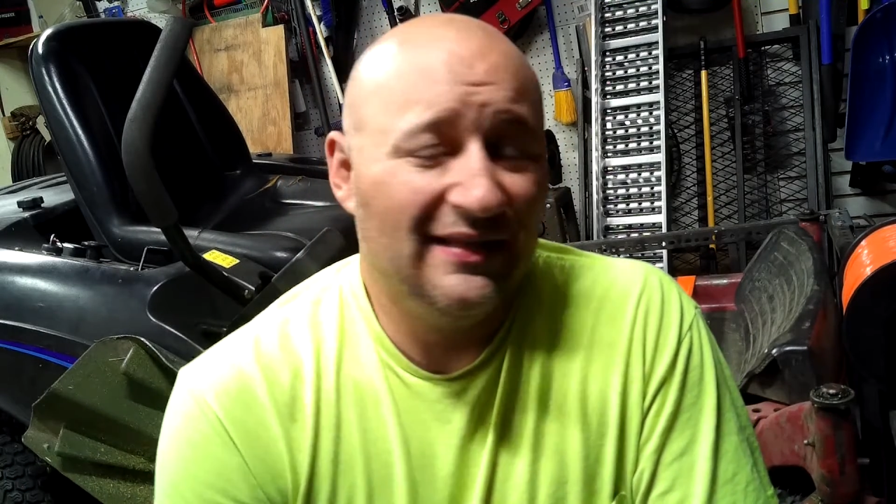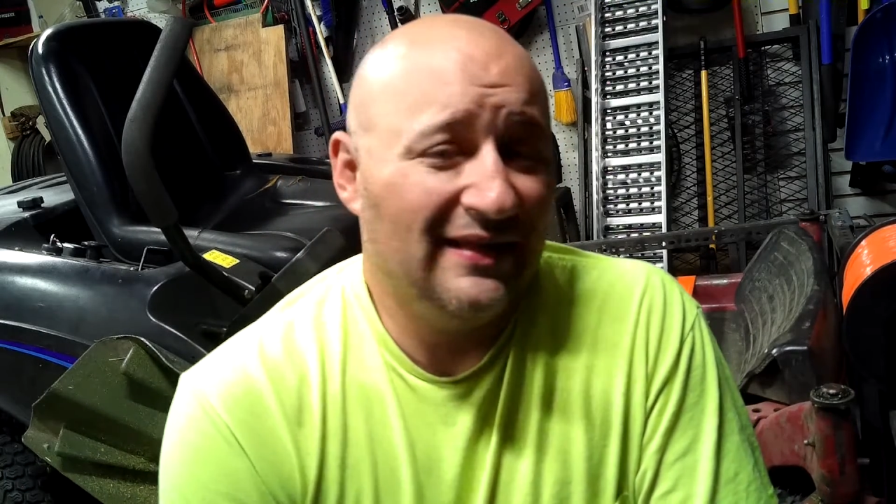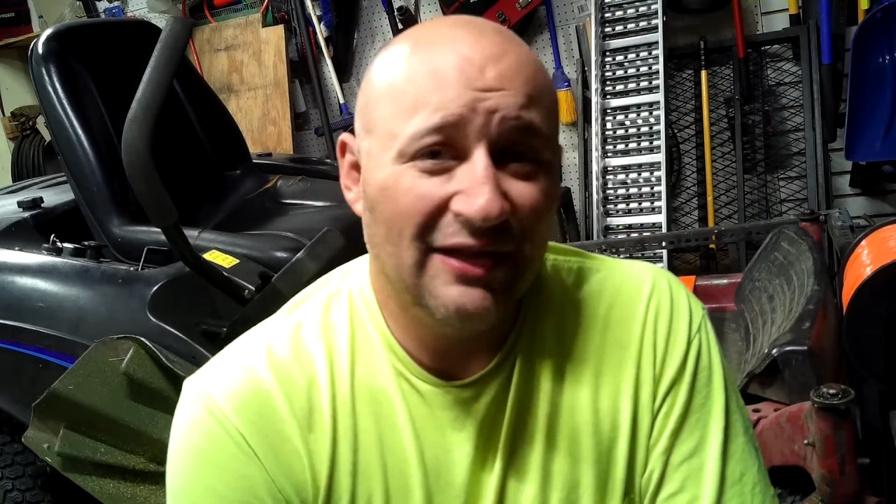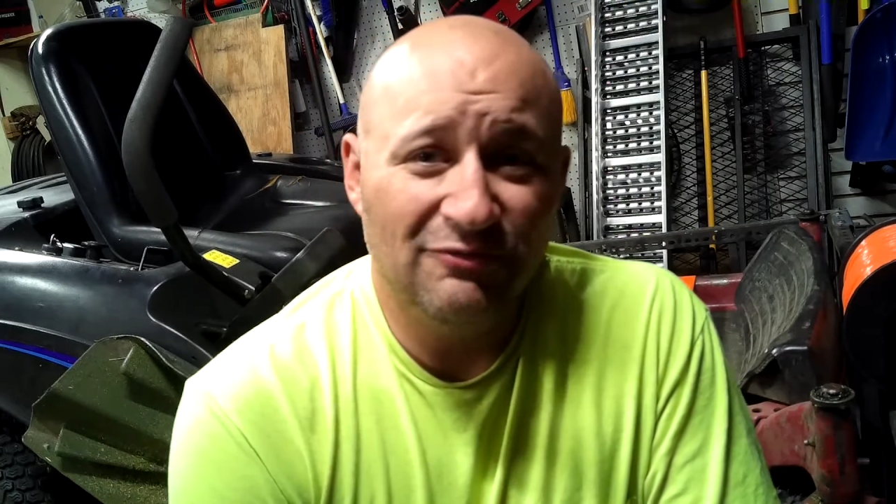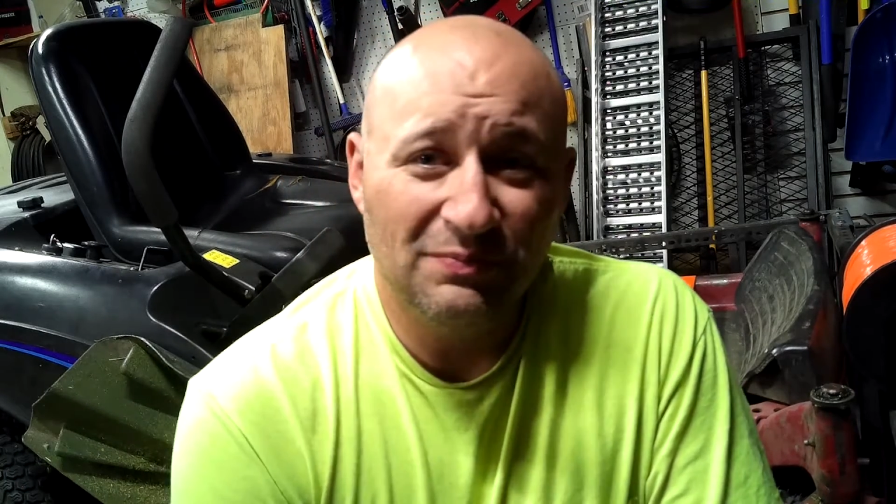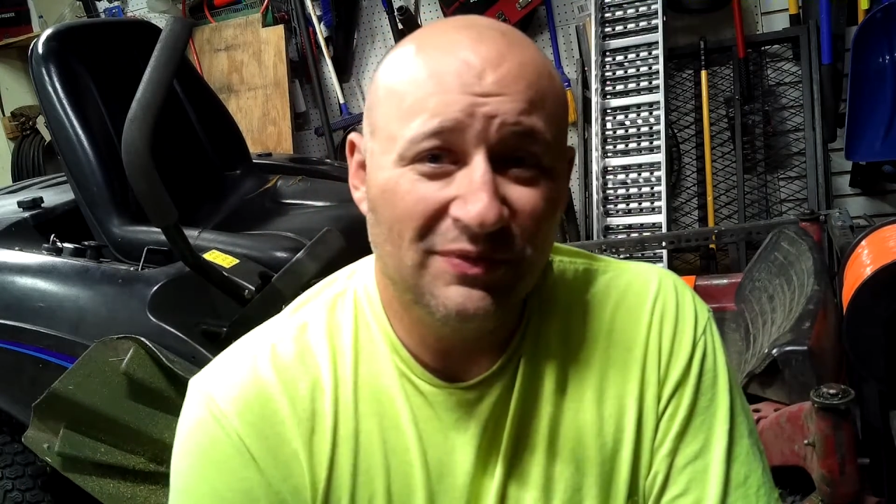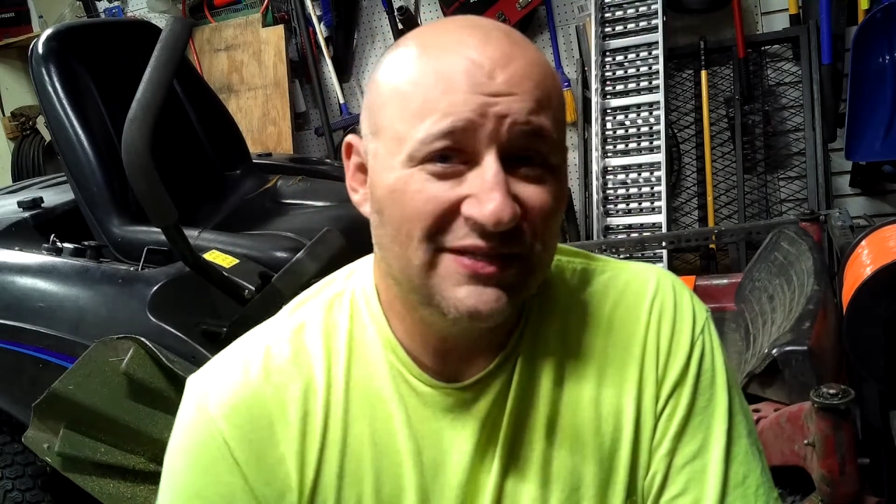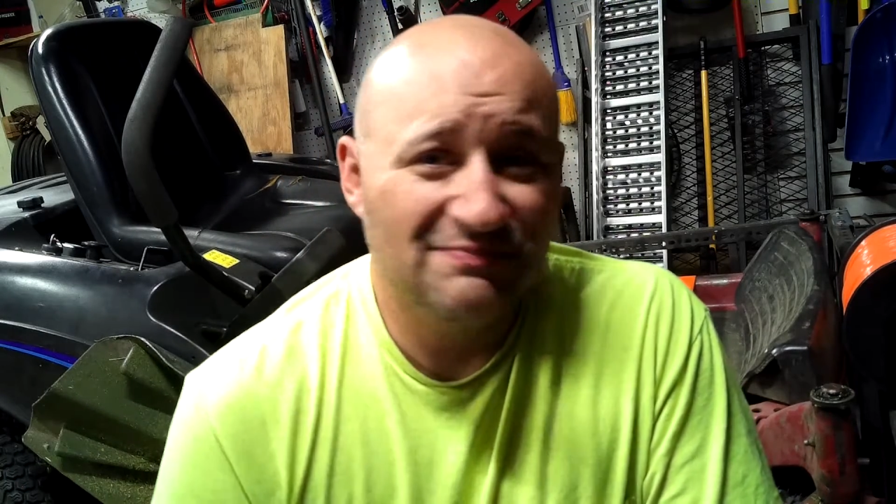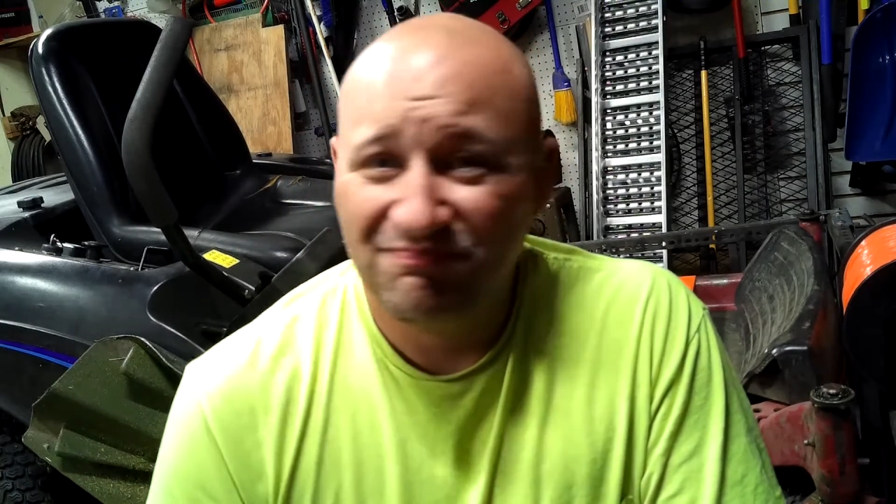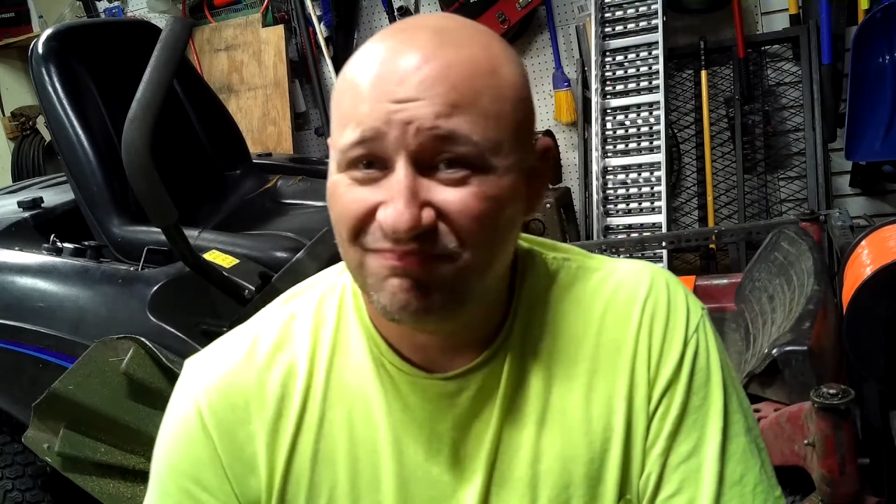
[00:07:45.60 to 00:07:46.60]
I
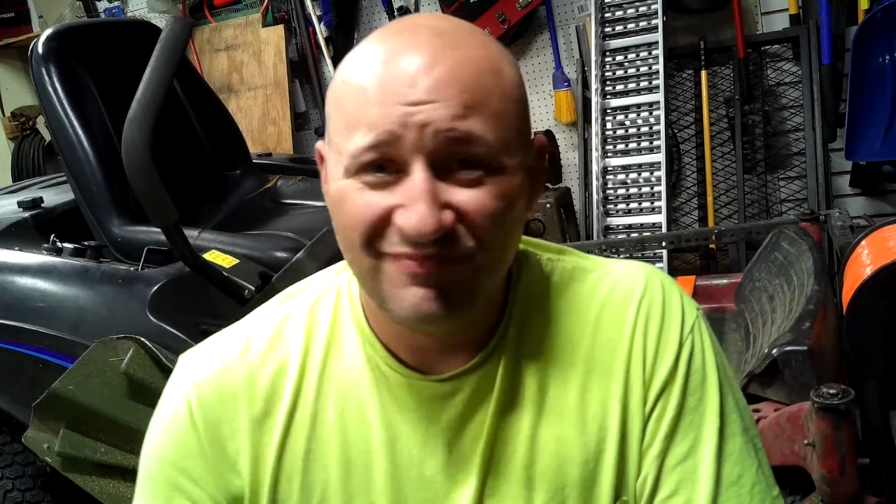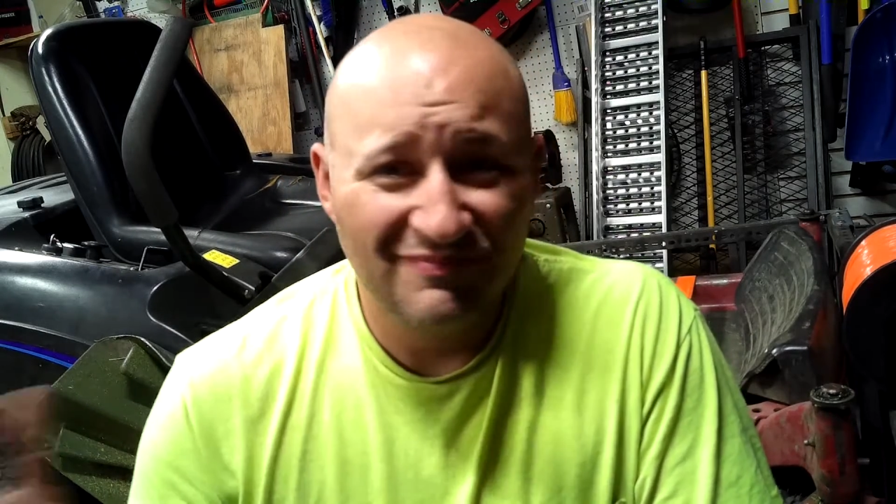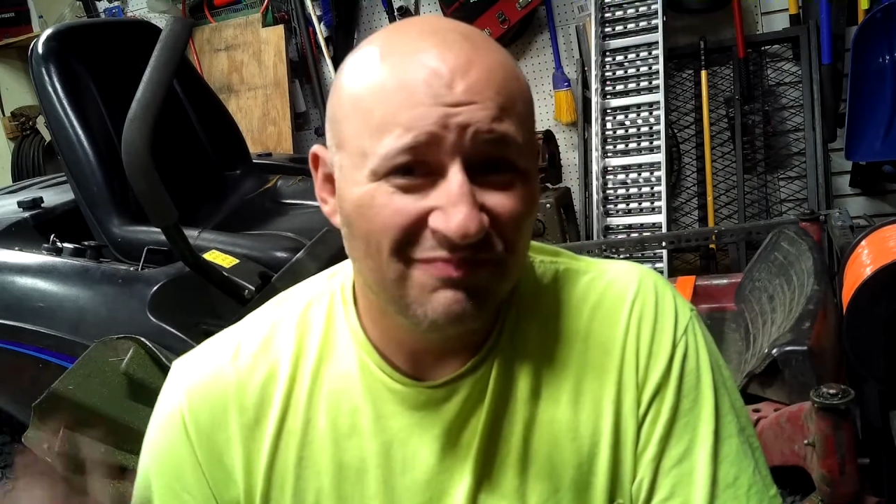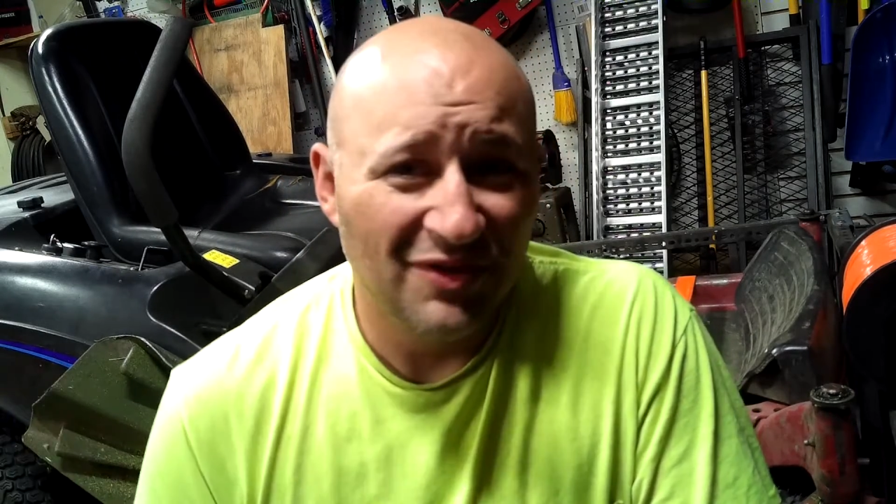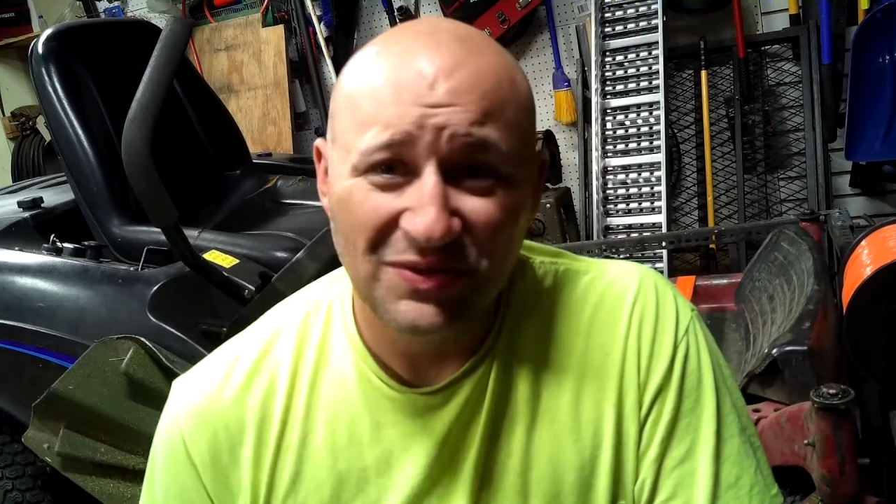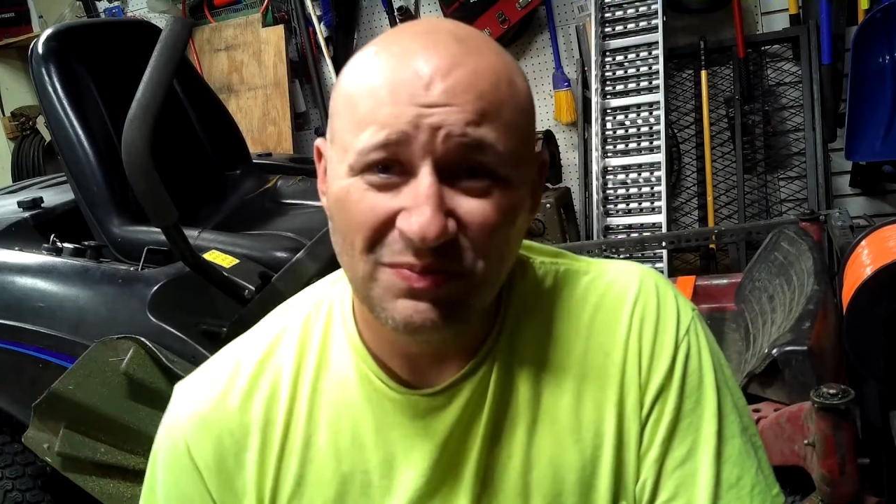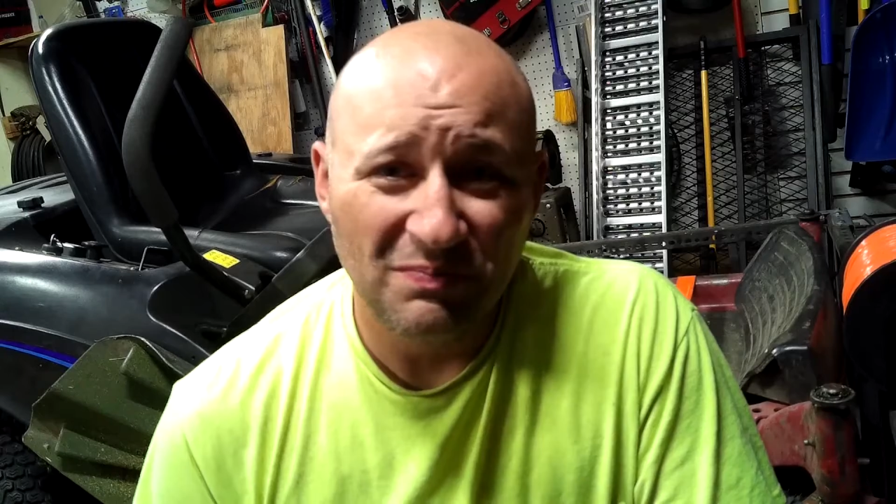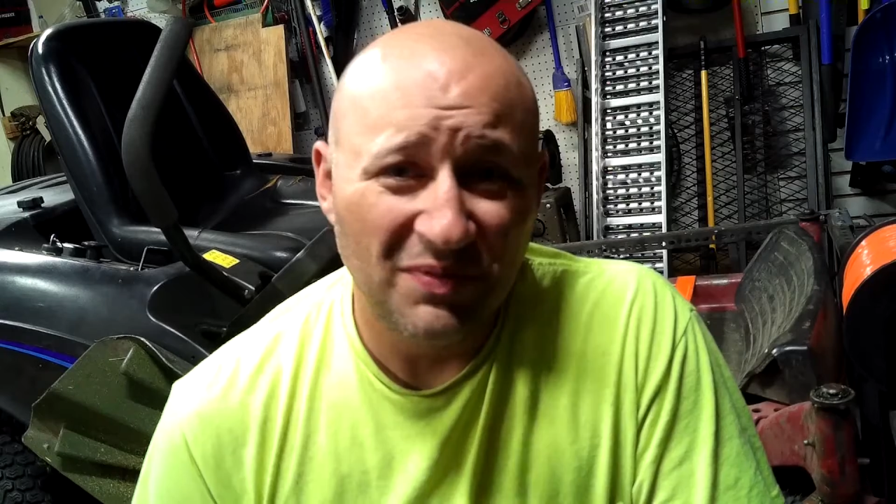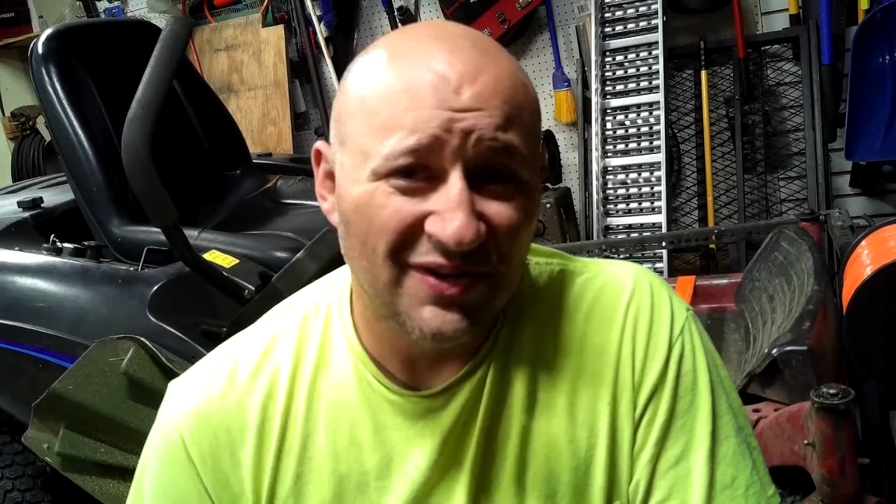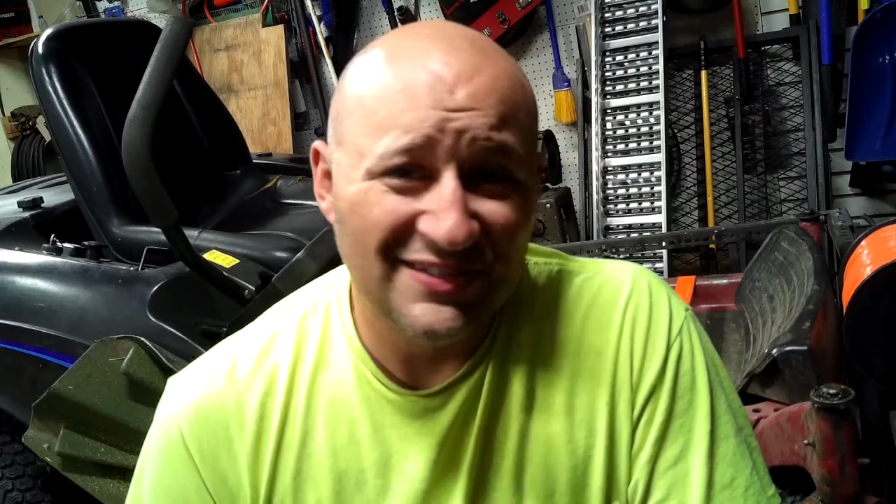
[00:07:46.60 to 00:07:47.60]
replaced multiple
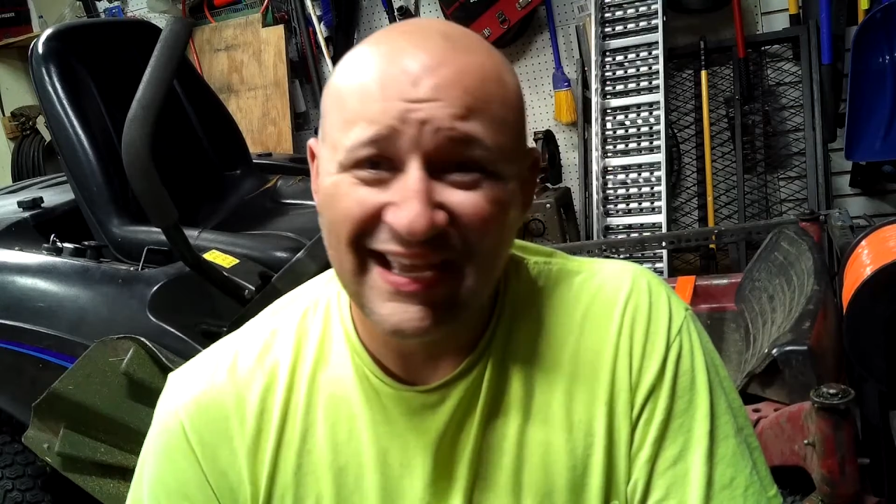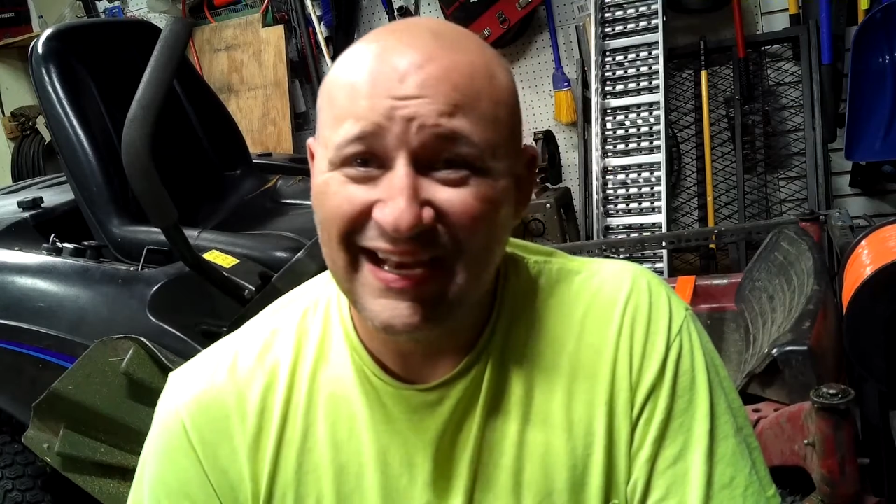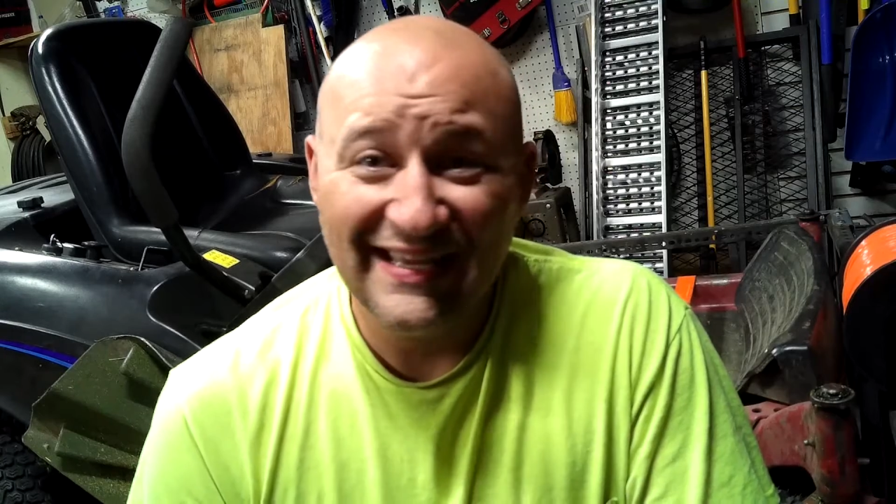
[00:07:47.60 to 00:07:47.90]
parts on it.